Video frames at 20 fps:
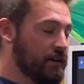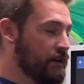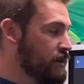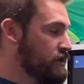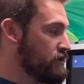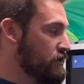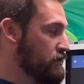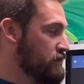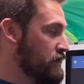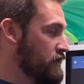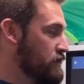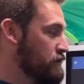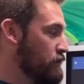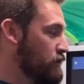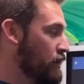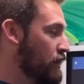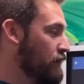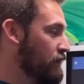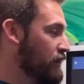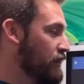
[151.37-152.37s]
So since
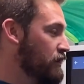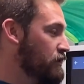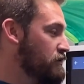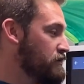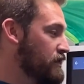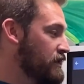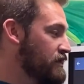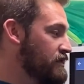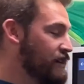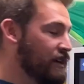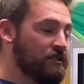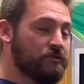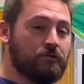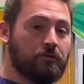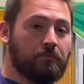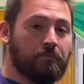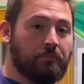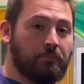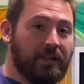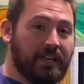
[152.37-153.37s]
we're already using
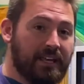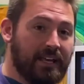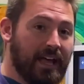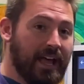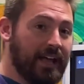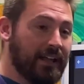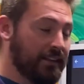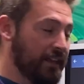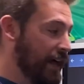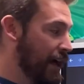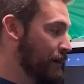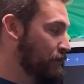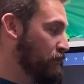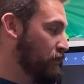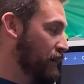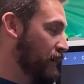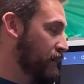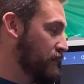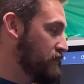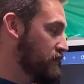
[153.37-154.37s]
Central PA
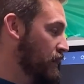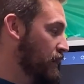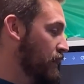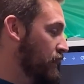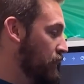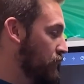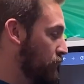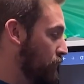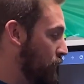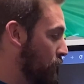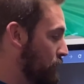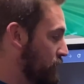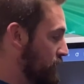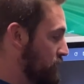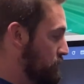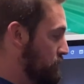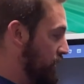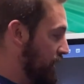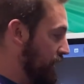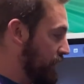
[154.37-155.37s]
Libraries, you're going to
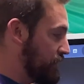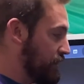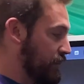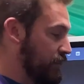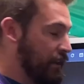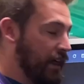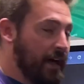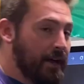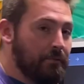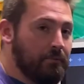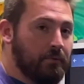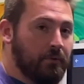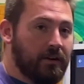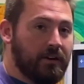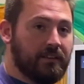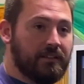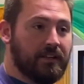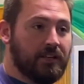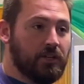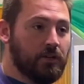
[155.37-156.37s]
pick the
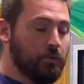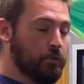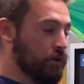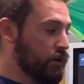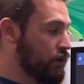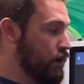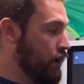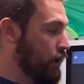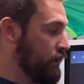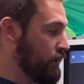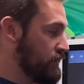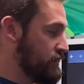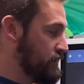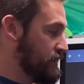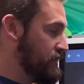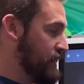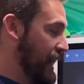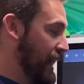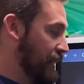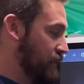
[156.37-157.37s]
library that your card is
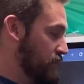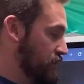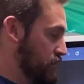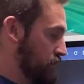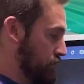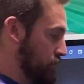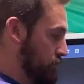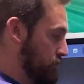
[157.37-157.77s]
attached to.